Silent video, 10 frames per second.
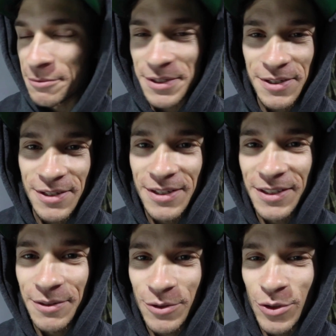was
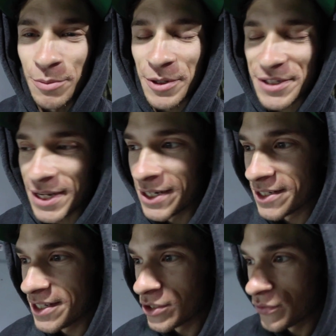super excited to
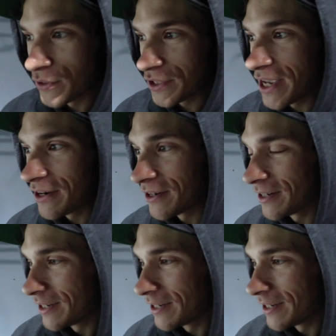see his first gator.